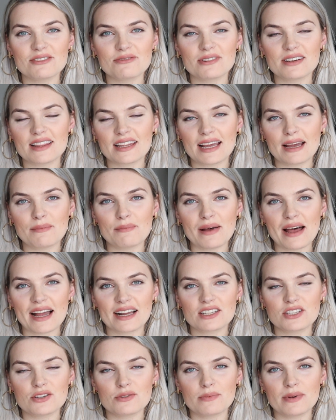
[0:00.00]
welcome
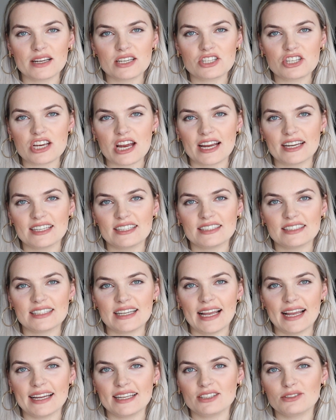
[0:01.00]
back to my
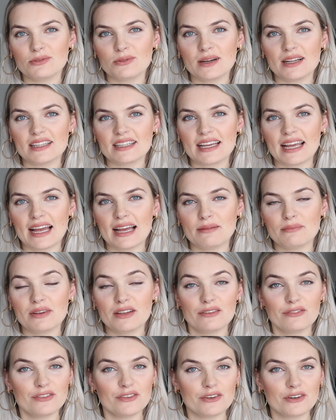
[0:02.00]
channel and welcome
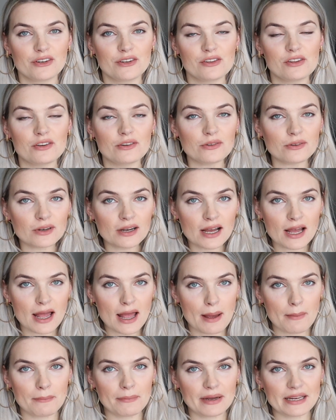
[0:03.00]
if you're new.
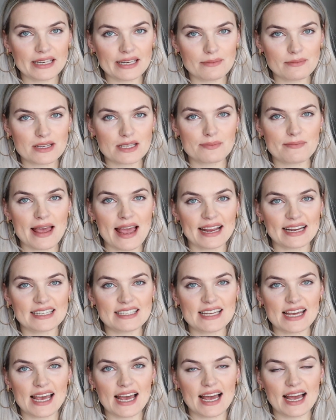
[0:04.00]
My name is
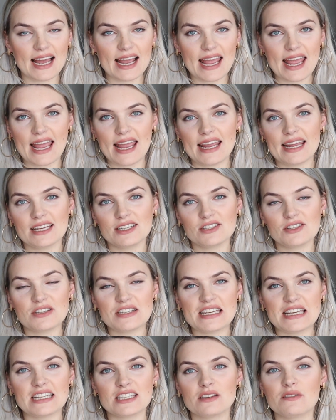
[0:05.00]
Magda and
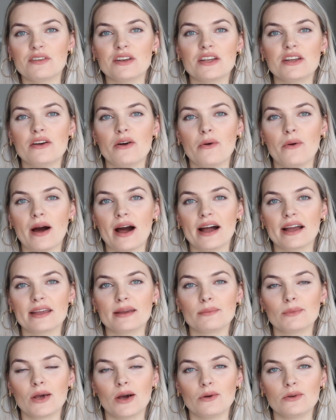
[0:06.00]
today's video I
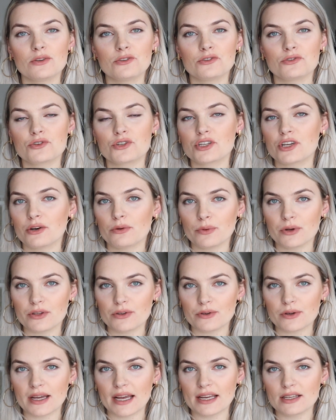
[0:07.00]
am going to share with
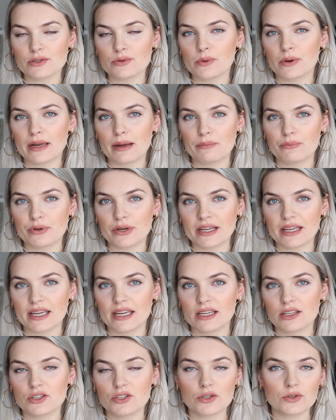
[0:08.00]
you guys what I'm
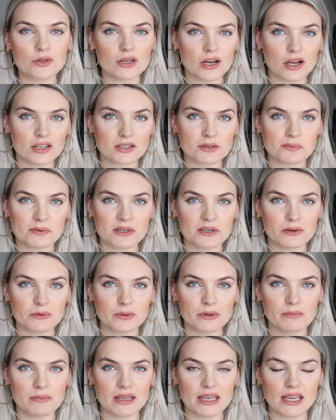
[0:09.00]
bringing to the hospital
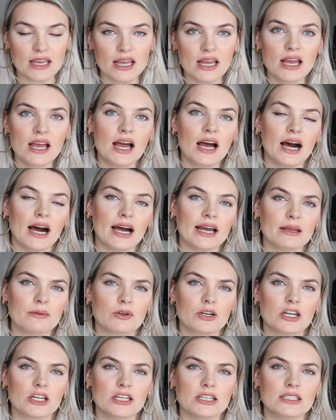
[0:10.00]
with me. I'm
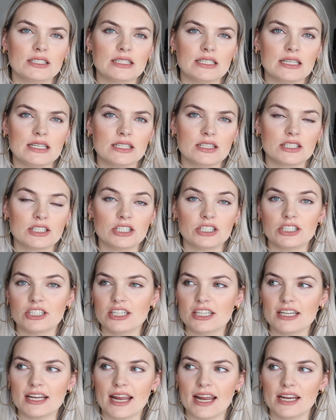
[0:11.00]
currently
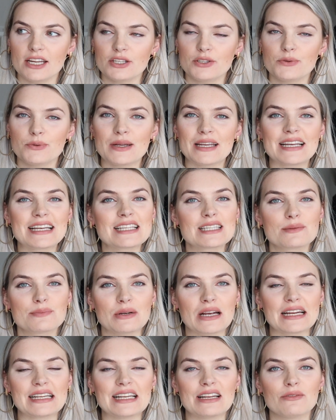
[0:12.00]
38 weeks
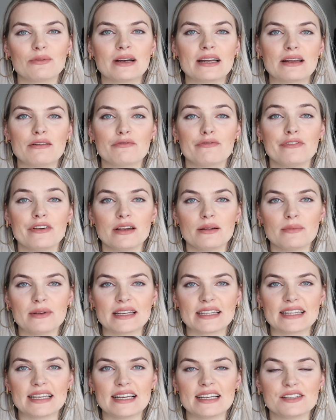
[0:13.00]
pregnant when I'm
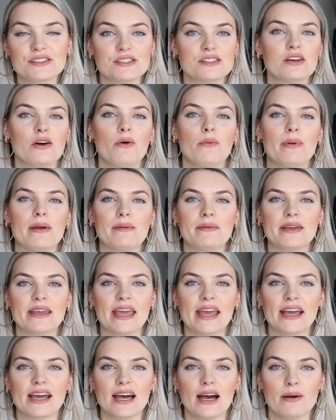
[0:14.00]
filming this, so baby
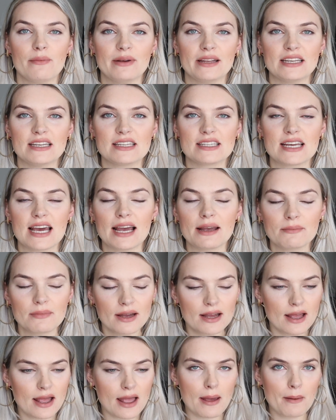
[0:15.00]
can come anytime,
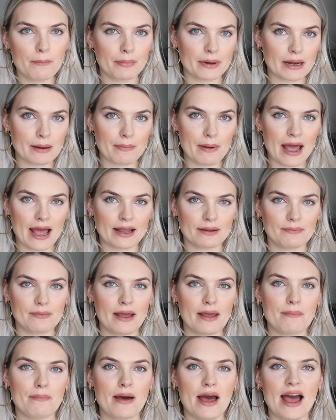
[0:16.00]
but I packed
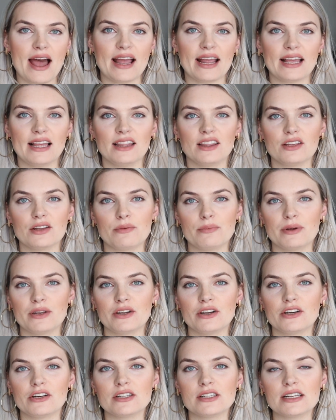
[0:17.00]
my bag a little
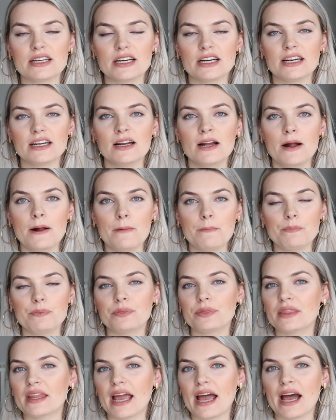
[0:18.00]
bit earlier.
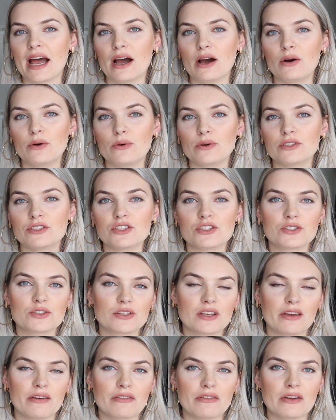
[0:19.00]
Now, just to
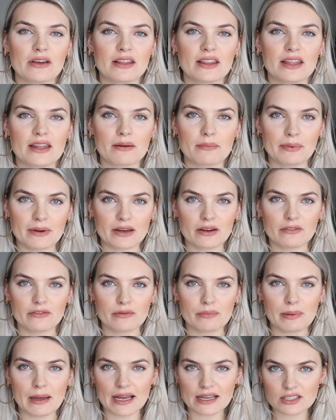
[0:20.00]
give you a little bit of
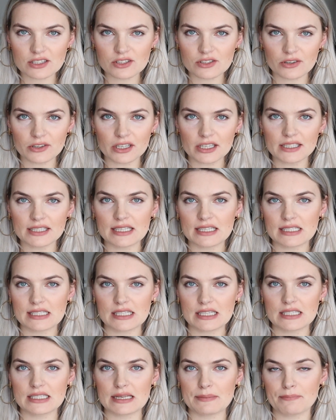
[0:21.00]
a backstory, this
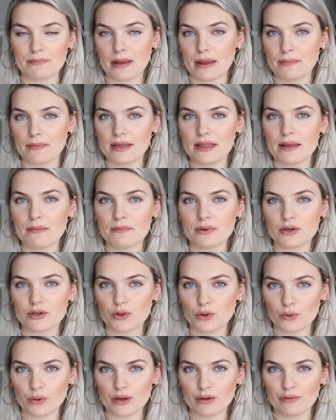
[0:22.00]
is baby number
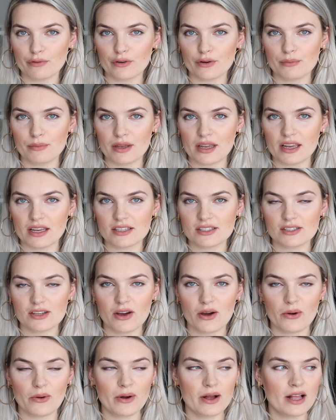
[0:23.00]
3 for me,
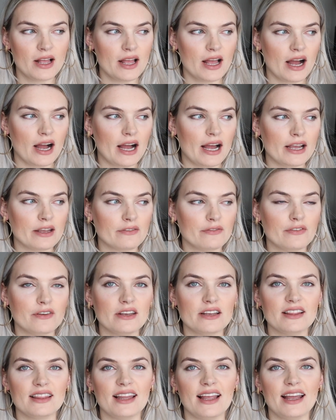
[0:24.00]
so I
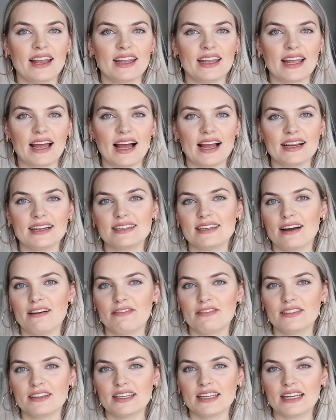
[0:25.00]
feel like I
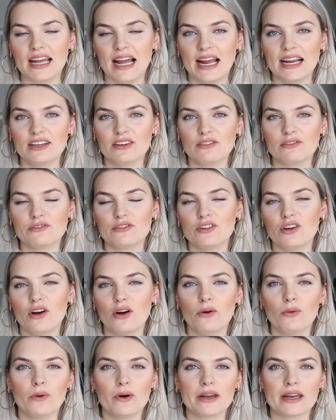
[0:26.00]
definitely kind of
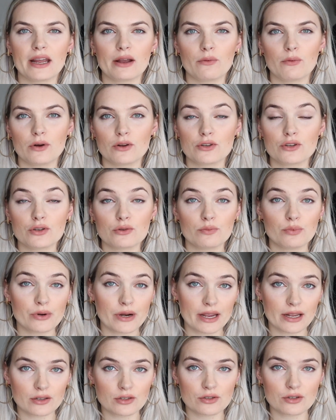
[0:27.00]
know what I want to
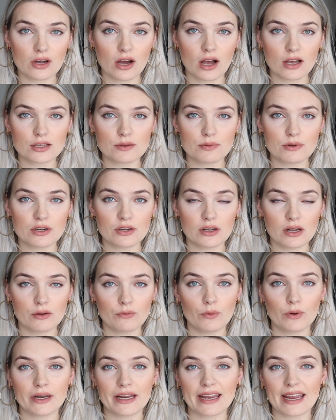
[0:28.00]
bring to the hospital
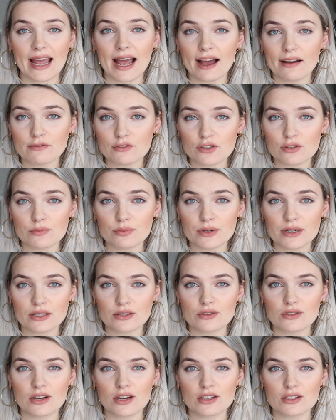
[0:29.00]
and what I have to bring
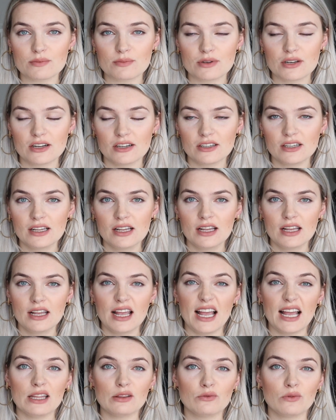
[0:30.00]
to the hospital
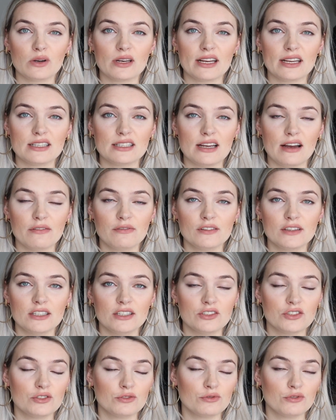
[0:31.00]
and what I
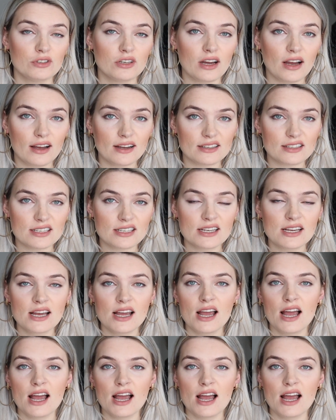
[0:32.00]
definitely do not.